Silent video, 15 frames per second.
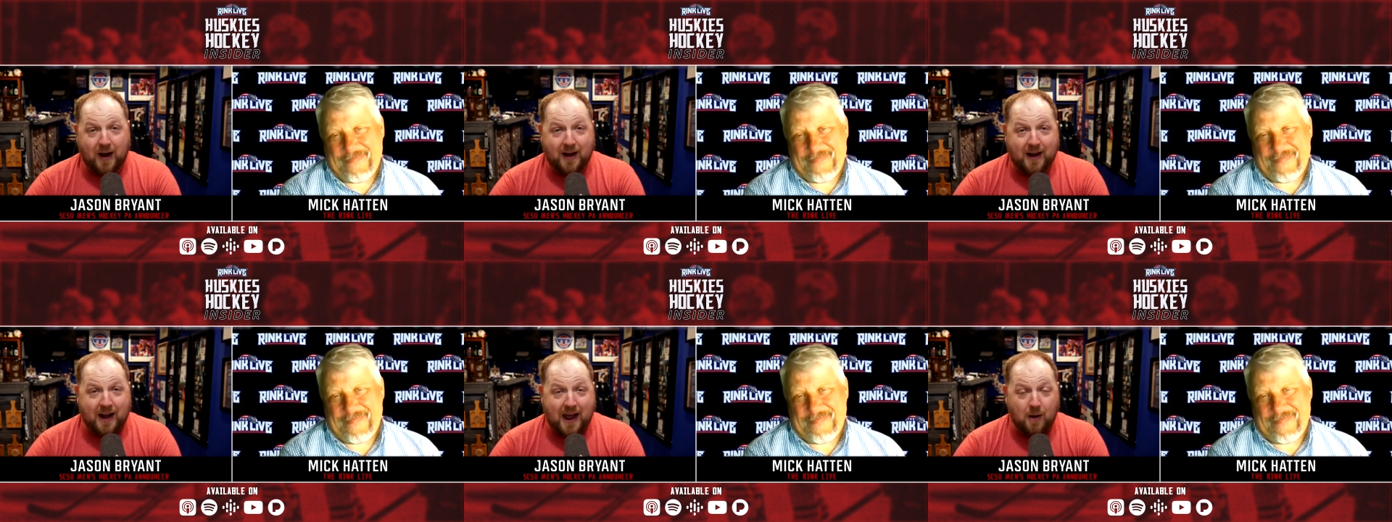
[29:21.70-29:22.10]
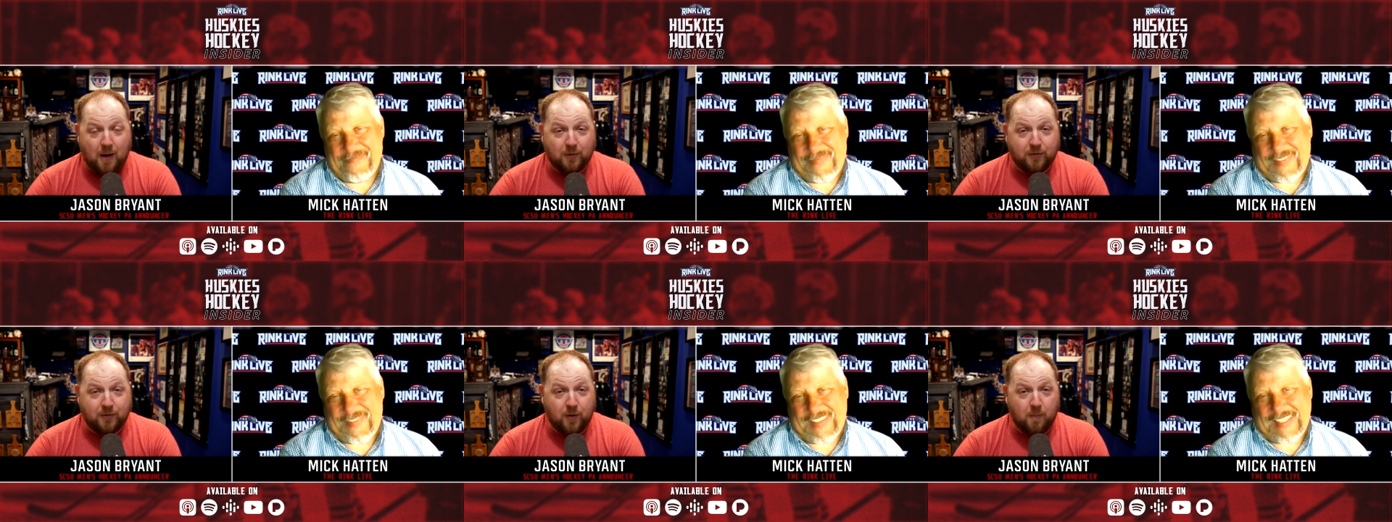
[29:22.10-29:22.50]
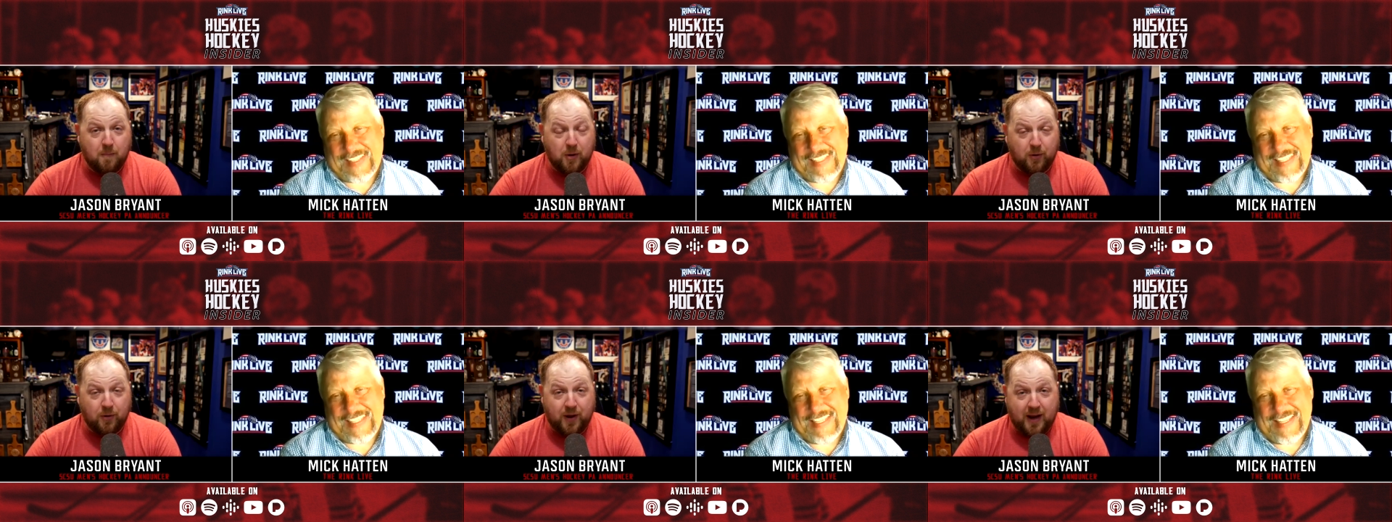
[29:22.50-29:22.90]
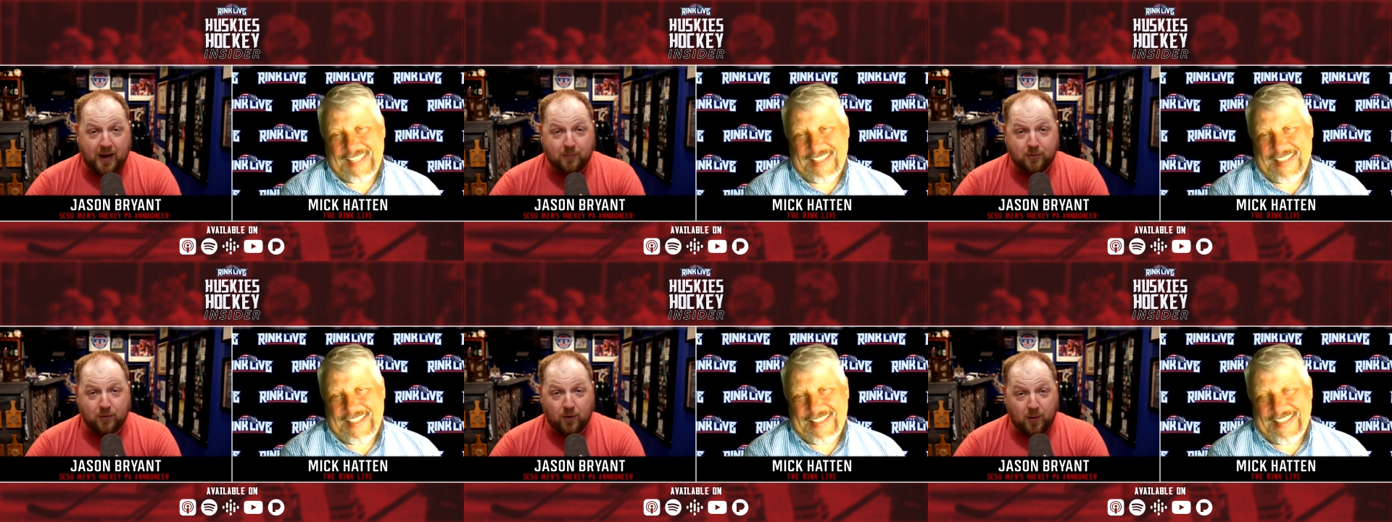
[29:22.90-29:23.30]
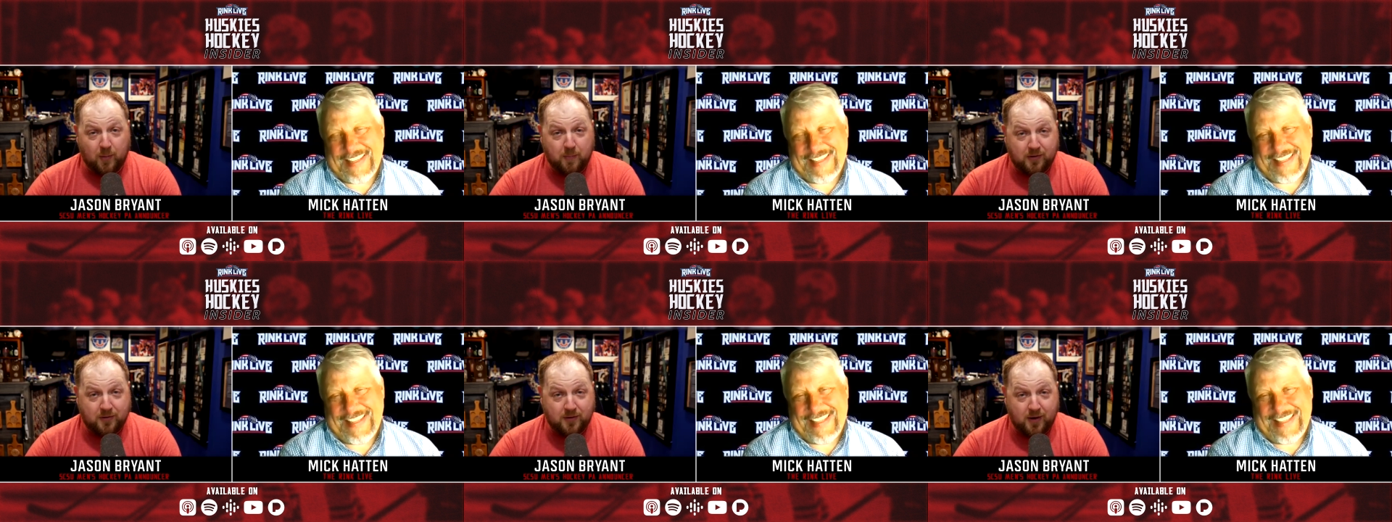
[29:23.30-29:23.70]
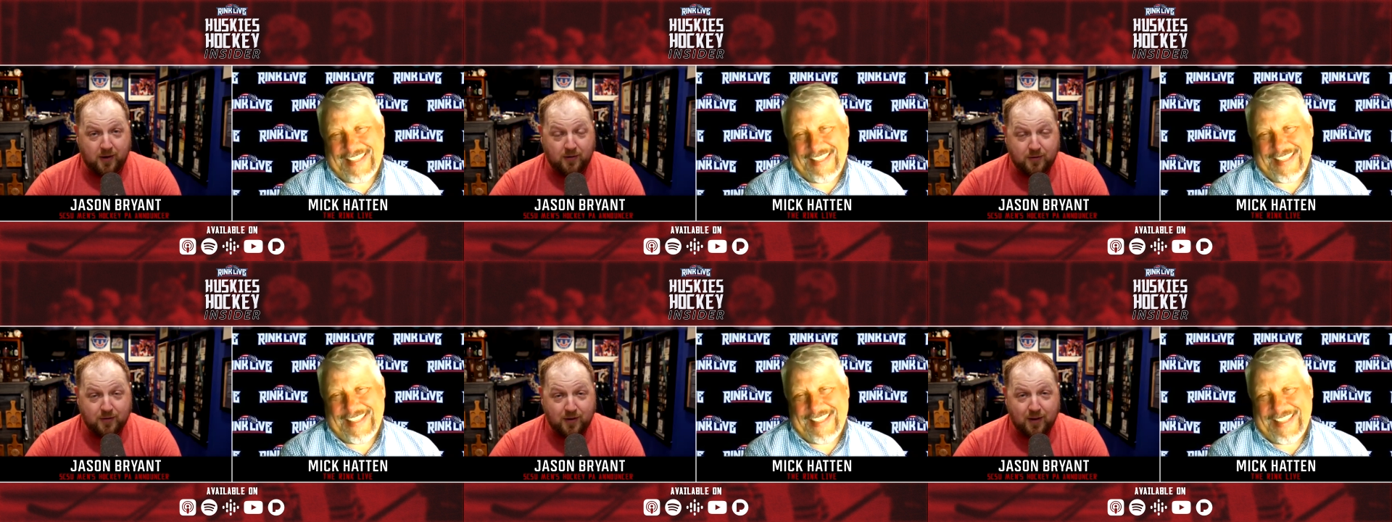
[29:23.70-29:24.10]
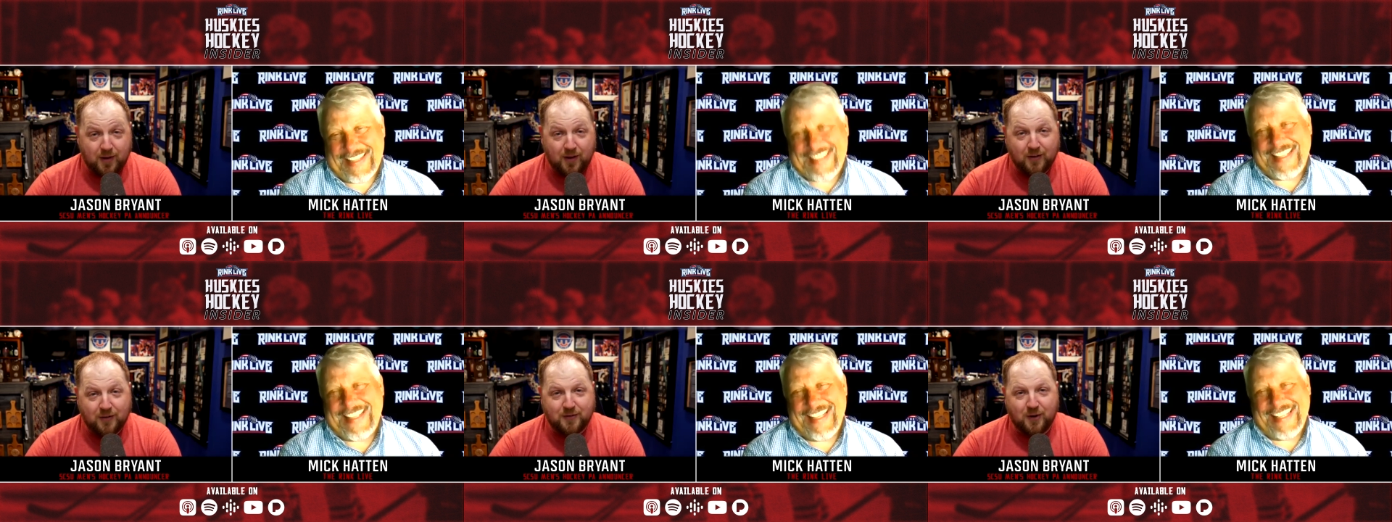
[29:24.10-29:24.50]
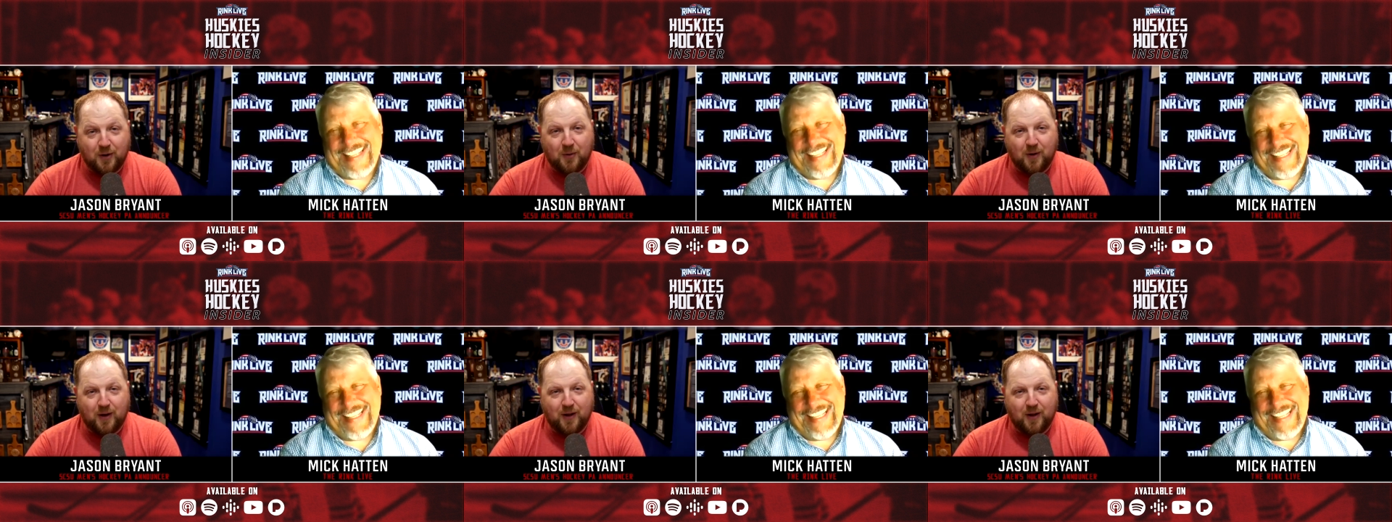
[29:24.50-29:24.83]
Speaker 1: now is their middle names or Olympic cities. So uh,